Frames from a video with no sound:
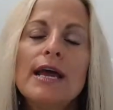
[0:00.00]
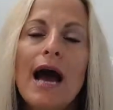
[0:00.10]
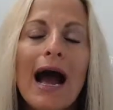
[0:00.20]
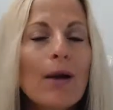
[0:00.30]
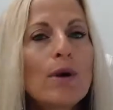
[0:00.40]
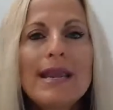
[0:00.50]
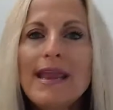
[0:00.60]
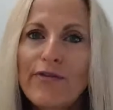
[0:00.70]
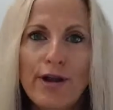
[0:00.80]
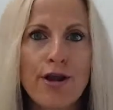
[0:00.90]
I wouldn't
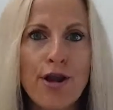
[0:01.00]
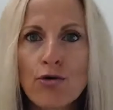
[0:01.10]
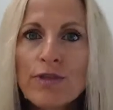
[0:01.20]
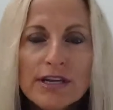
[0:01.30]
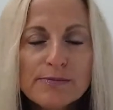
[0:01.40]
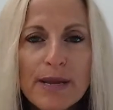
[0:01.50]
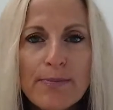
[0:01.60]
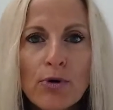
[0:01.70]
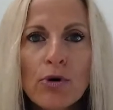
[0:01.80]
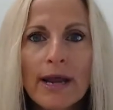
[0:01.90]
even know these
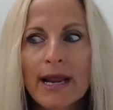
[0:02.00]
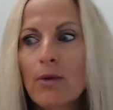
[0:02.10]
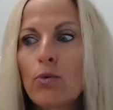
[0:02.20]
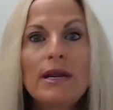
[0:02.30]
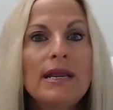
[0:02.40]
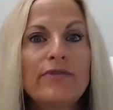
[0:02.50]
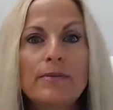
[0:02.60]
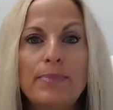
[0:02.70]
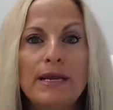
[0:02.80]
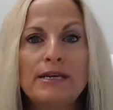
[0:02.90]
people and I wouldn't
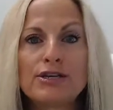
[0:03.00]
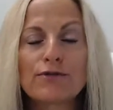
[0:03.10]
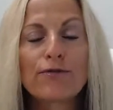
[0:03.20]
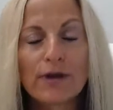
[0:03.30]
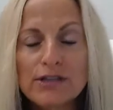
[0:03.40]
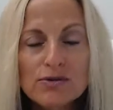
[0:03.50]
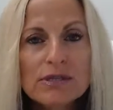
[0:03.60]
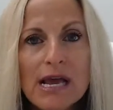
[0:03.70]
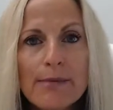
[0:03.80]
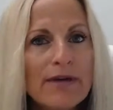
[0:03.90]
even be dear friends with
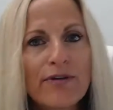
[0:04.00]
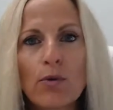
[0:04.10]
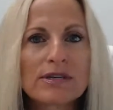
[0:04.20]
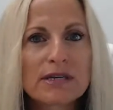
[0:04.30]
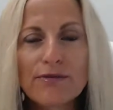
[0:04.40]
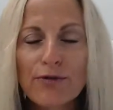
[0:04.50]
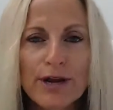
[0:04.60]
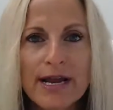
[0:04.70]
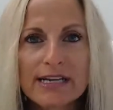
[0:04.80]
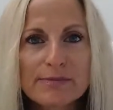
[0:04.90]
them if it wasn't for
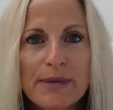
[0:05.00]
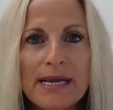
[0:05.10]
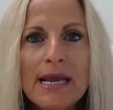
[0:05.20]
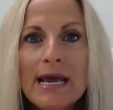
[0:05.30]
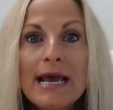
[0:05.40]
EXP.